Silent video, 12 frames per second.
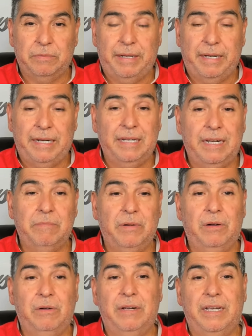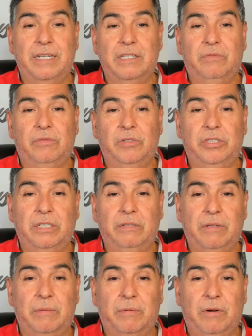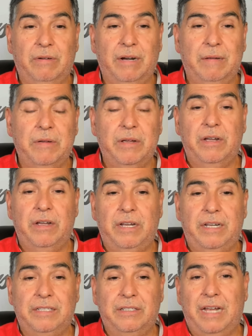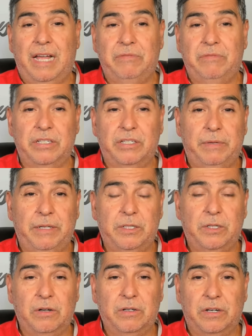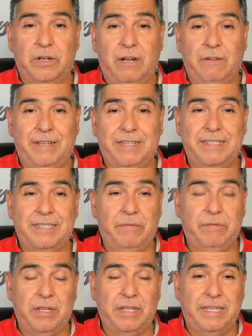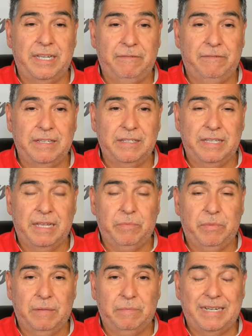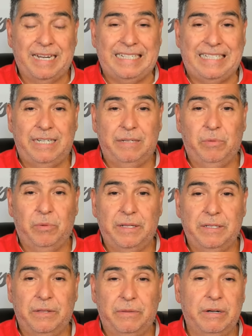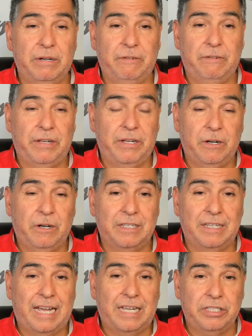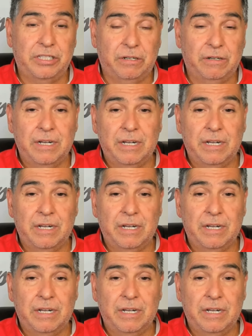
Pete Lembo, in his first year with the program, he's going to have just three starters on offense, seven to the defense. They put up 19 points and 315 yards last year.